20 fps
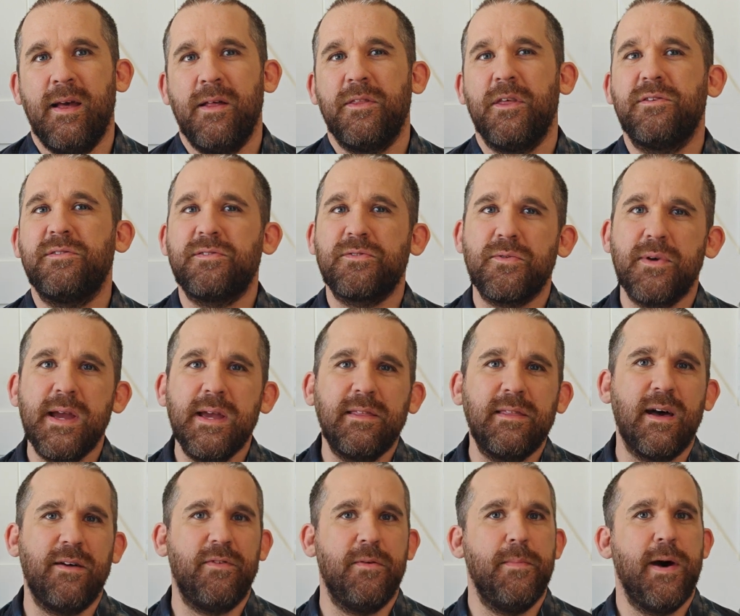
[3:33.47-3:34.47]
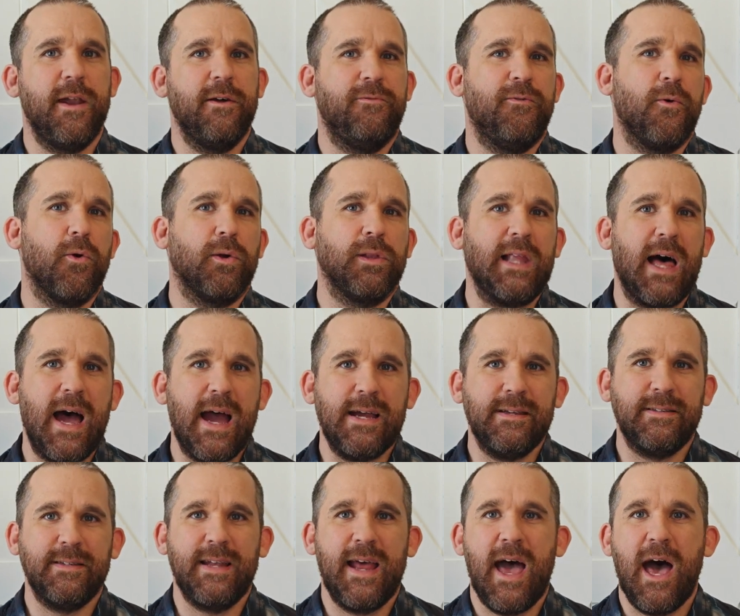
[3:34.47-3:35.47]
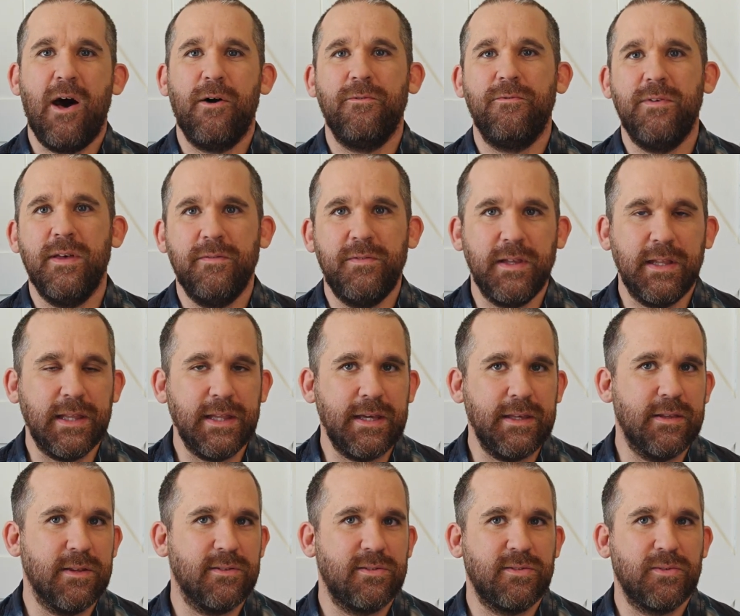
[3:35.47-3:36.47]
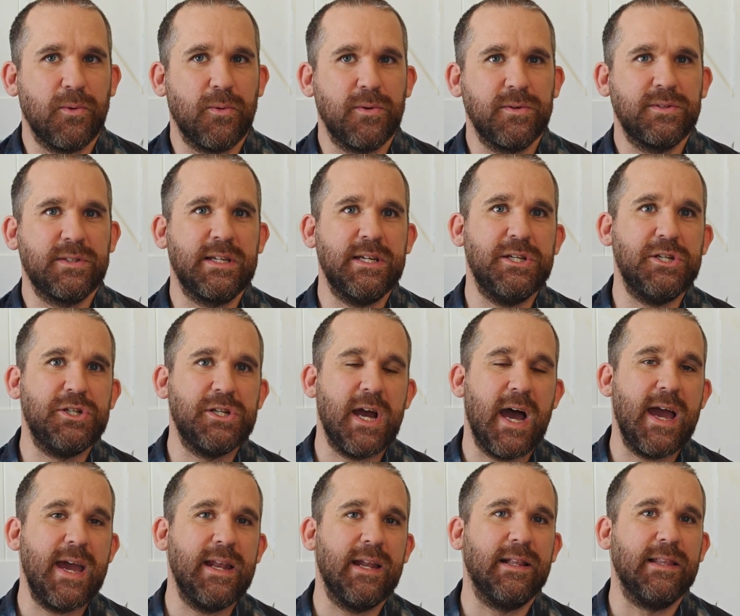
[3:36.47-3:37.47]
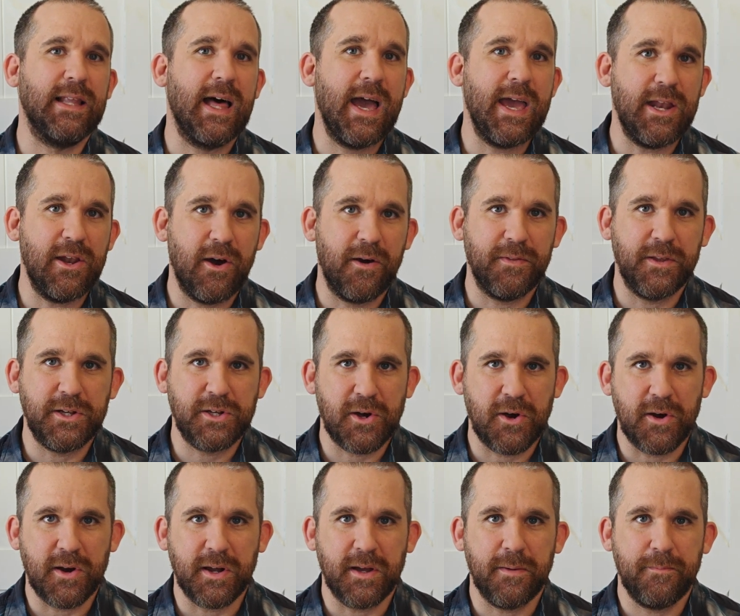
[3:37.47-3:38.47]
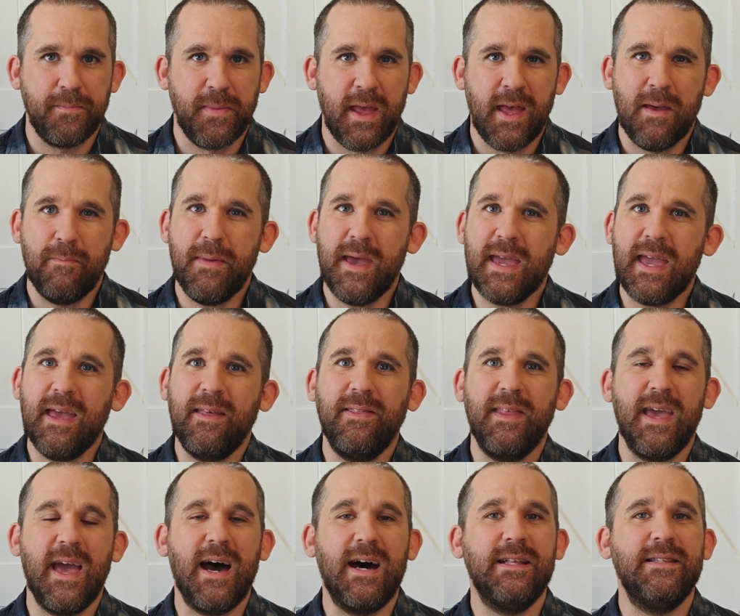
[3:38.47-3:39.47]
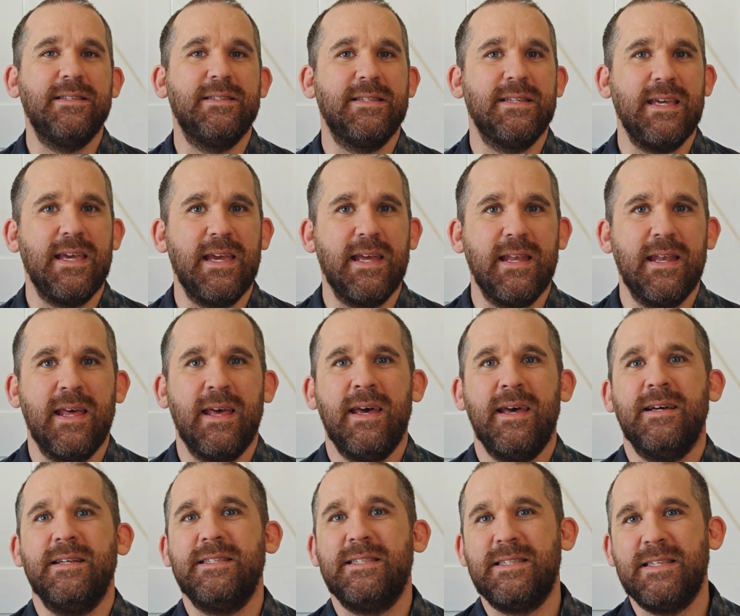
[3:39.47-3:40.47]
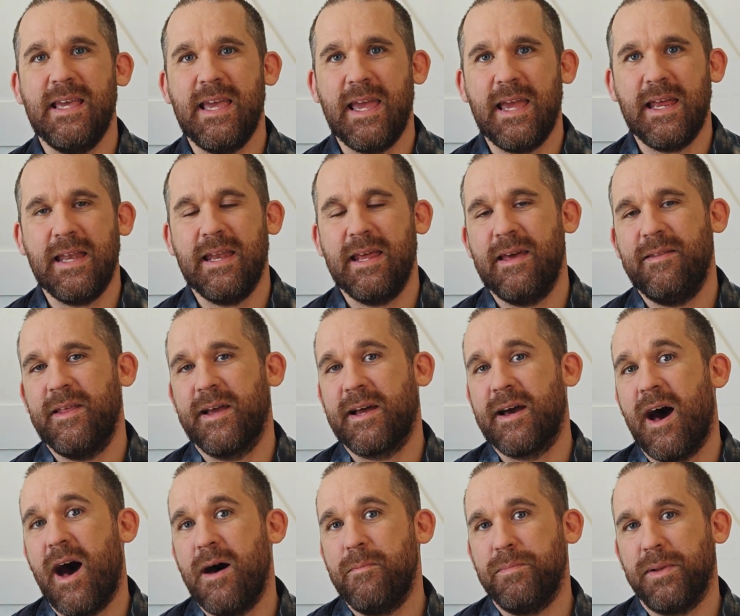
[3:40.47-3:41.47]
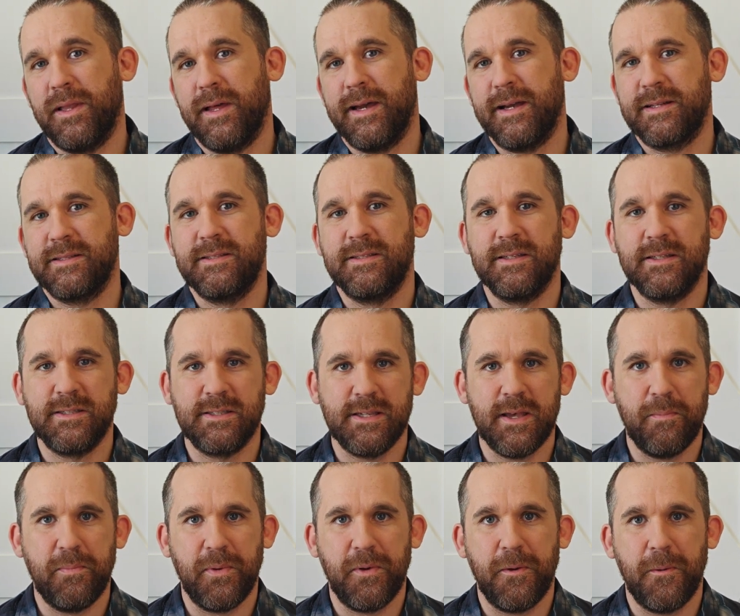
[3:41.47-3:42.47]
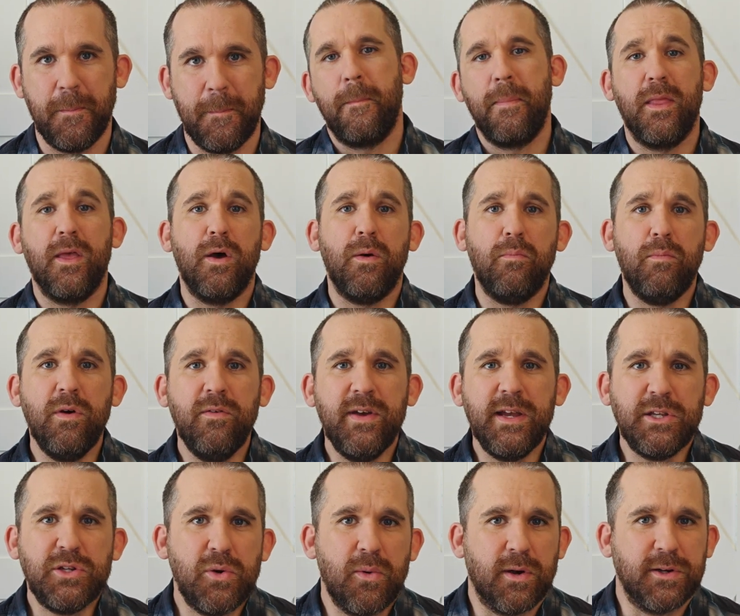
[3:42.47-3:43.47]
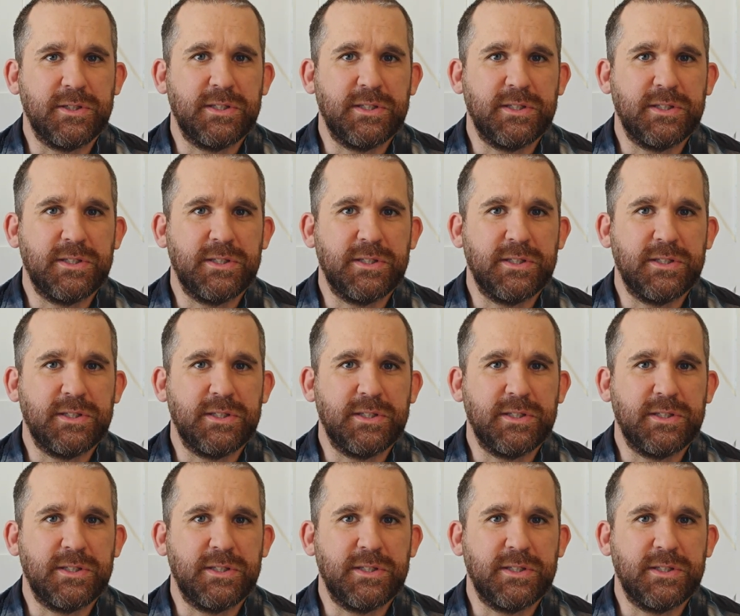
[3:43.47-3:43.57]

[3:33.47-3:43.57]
The strength of a metaphor lies in how vividly the source can shine a light on the target, making the unseen seen and the complex simple. Moving to our